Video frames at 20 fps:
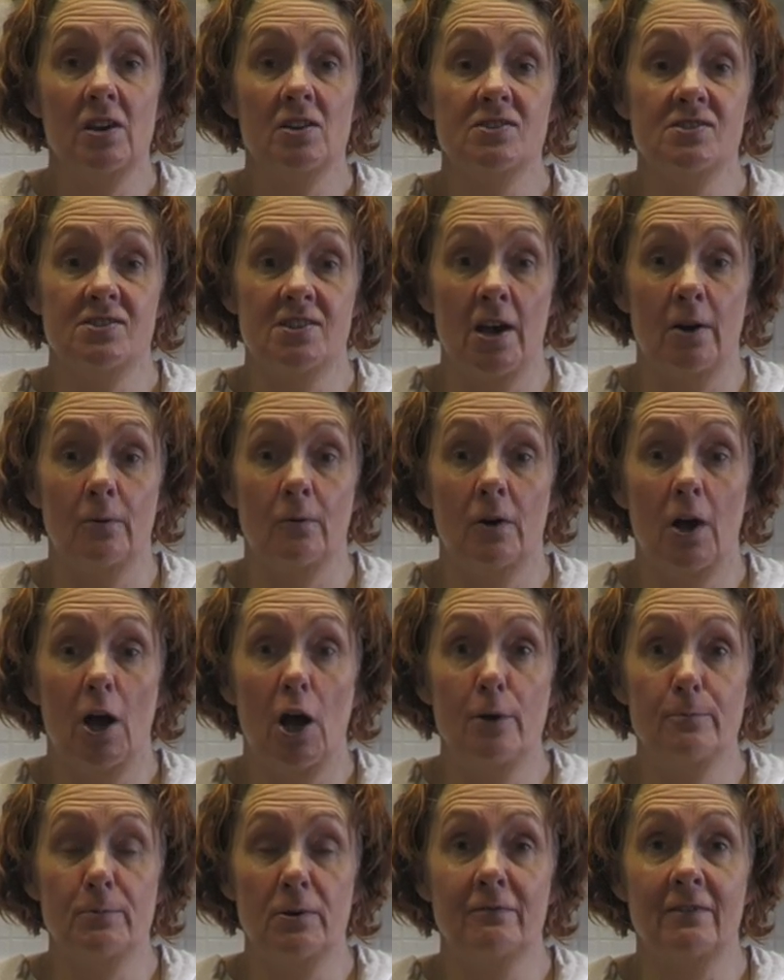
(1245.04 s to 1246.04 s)
So,
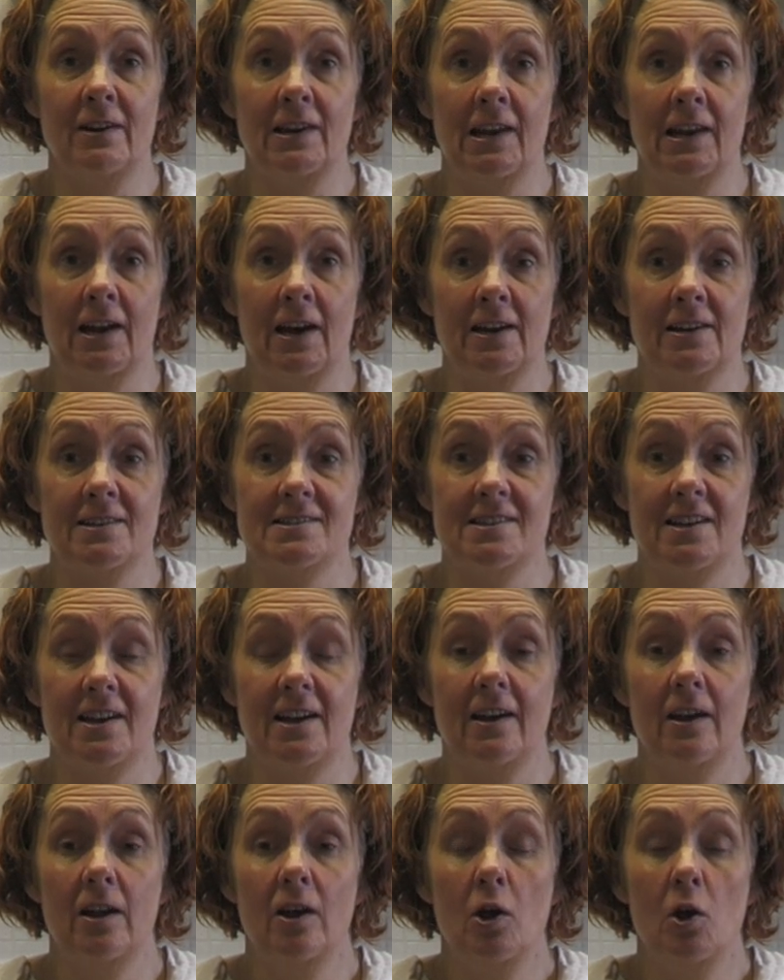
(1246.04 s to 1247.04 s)
hope you really liked
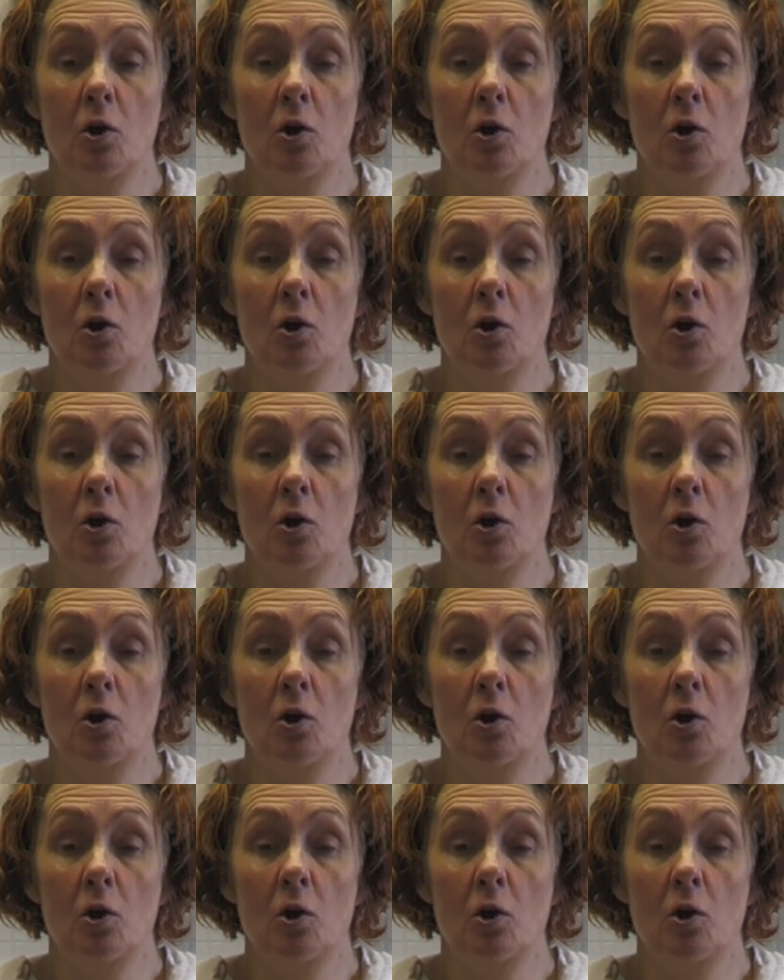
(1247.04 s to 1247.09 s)
it.